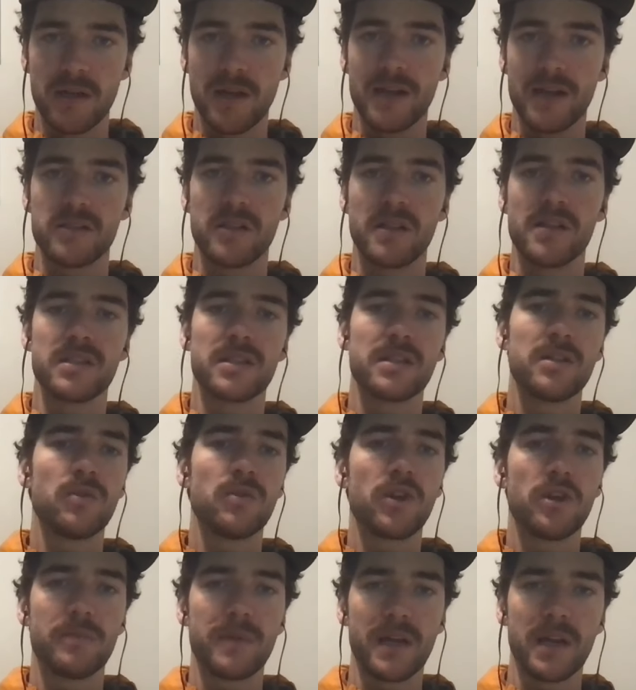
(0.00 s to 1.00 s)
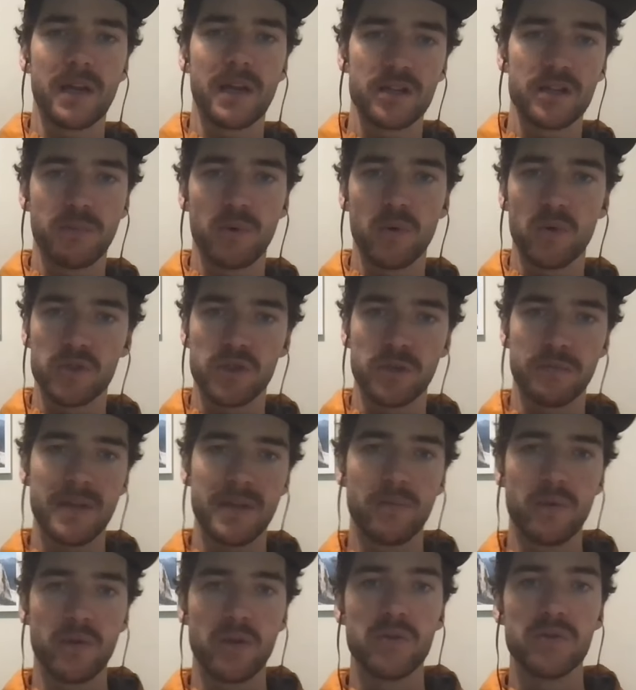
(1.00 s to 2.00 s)
And so there's still going to be a large portion of
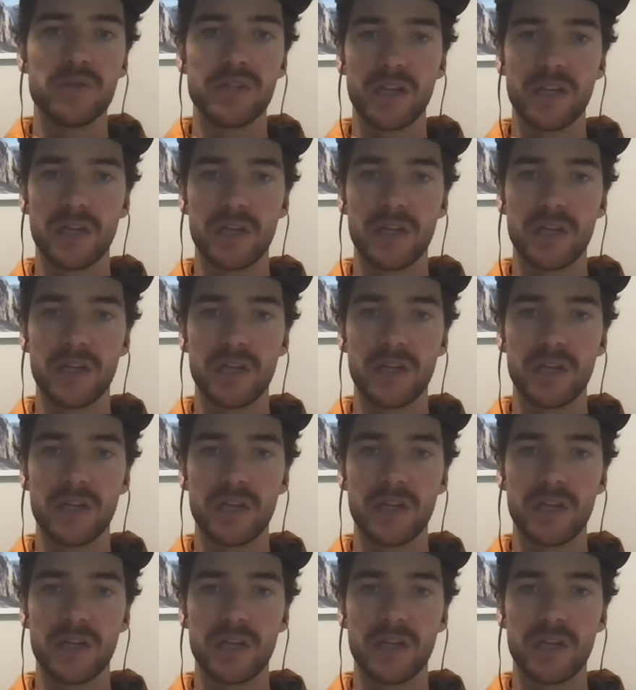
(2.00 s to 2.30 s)
people using